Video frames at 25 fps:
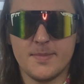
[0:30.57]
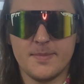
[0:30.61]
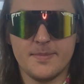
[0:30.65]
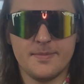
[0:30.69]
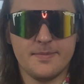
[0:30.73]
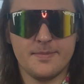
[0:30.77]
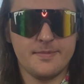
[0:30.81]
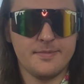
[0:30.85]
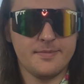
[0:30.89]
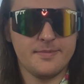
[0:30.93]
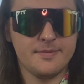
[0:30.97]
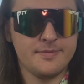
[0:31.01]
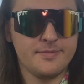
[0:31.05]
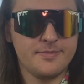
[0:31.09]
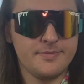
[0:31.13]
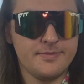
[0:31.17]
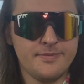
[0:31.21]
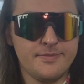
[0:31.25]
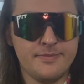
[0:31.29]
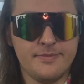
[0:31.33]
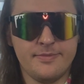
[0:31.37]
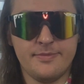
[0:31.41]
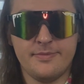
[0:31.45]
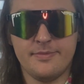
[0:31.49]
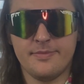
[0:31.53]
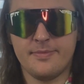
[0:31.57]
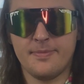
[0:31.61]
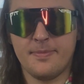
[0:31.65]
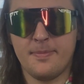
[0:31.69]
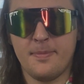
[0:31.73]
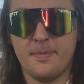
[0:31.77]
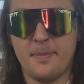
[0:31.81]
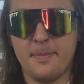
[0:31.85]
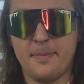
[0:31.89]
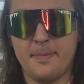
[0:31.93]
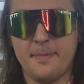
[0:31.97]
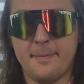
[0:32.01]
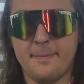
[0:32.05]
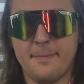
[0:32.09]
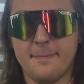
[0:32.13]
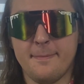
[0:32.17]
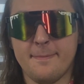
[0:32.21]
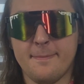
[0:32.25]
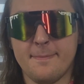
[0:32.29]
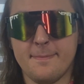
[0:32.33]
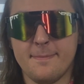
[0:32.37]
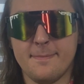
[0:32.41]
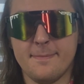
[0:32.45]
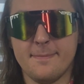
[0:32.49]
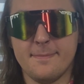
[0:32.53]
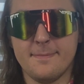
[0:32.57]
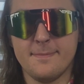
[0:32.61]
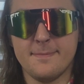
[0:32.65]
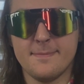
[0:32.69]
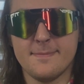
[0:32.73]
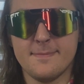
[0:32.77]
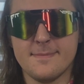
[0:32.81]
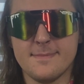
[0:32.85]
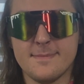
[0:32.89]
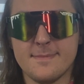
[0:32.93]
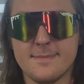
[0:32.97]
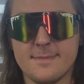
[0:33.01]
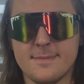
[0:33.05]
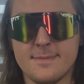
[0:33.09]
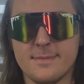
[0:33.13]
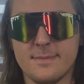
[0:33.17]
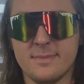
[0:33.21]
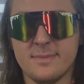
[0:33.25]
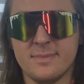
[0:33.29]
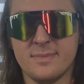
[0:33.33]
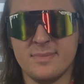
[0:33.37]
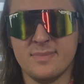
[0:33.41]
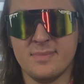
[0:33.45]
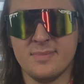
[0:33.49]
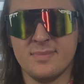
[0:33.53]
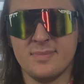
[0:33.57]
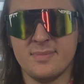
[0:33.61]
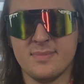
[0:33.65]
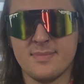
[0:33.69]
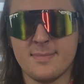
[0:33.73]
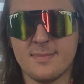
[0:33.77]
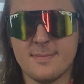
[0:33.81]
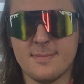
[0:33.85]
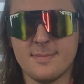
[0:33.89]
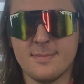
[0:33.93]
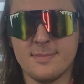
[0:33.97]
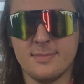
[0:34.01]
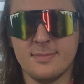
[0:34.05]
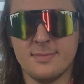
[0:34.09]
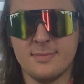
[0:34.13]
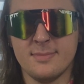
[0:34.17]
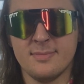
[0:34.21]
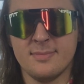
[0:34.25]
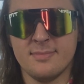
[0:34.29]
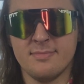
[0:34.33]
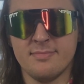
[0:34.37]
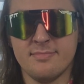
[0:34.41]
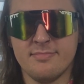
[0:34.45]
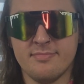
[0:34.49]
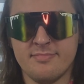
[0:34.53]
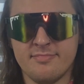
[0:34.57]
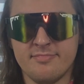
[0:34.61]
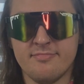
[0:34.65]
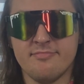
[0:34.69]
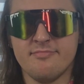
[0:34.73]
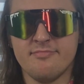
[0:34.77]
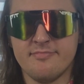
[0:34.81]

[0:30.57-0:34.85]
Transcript: No words are spoken by the person on screen.